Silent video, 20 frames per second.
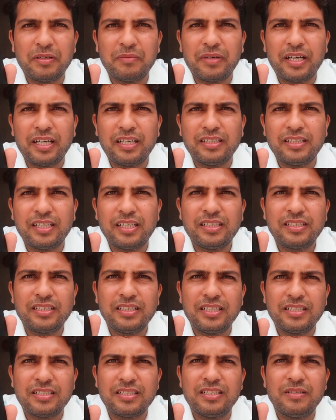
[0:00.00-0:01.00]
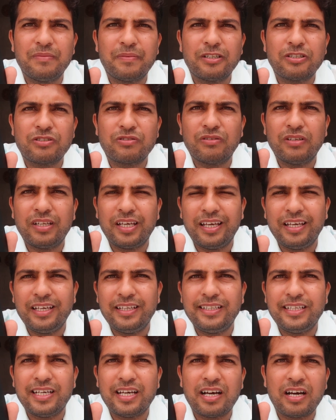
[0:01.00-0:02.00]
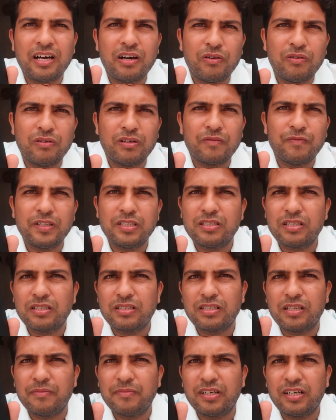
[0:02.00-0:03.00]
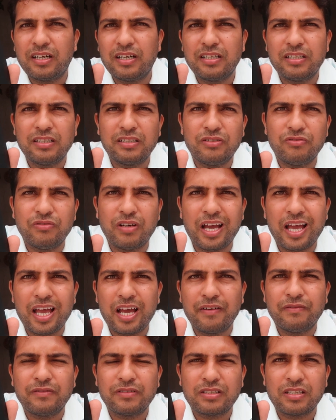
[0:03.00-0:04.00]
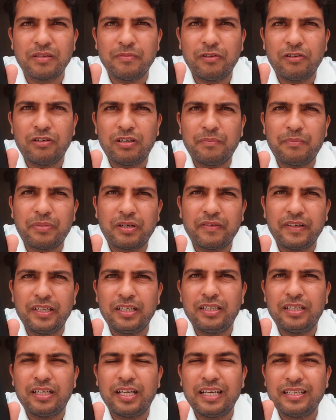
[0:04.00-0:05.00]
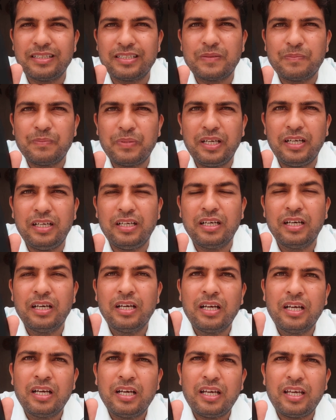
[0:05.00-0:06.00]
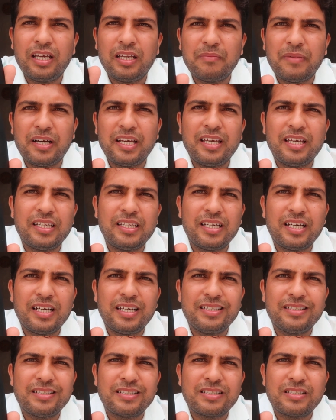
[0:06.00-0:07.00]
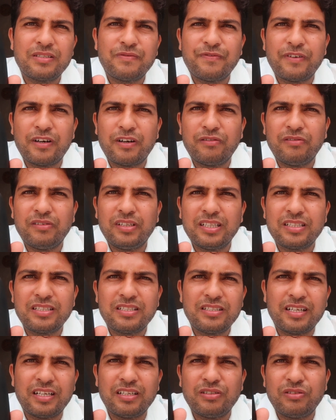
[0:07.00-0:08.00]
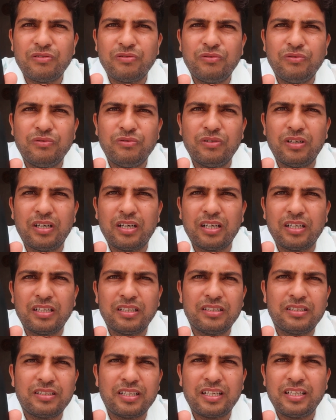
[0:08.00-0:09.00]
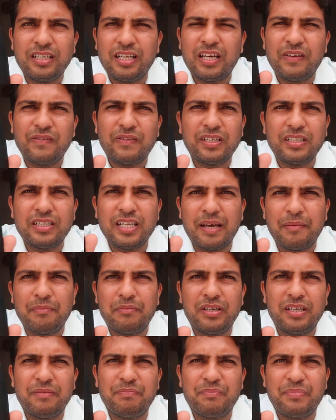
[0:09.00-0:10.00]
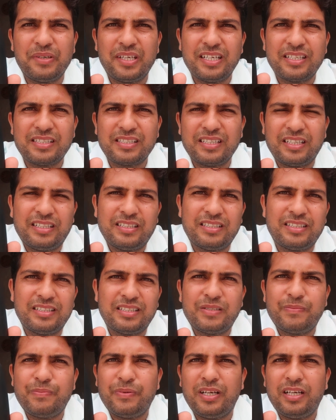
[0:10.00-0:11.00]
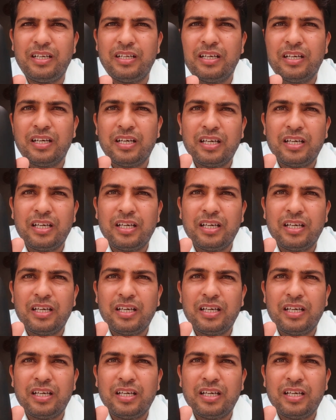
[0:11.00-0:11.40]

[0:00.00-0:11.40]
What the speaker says: in mind that it depends on area or which SIM card you have. SIM card provider has speed. In my area I just found this 10-11 Mbps is the speed.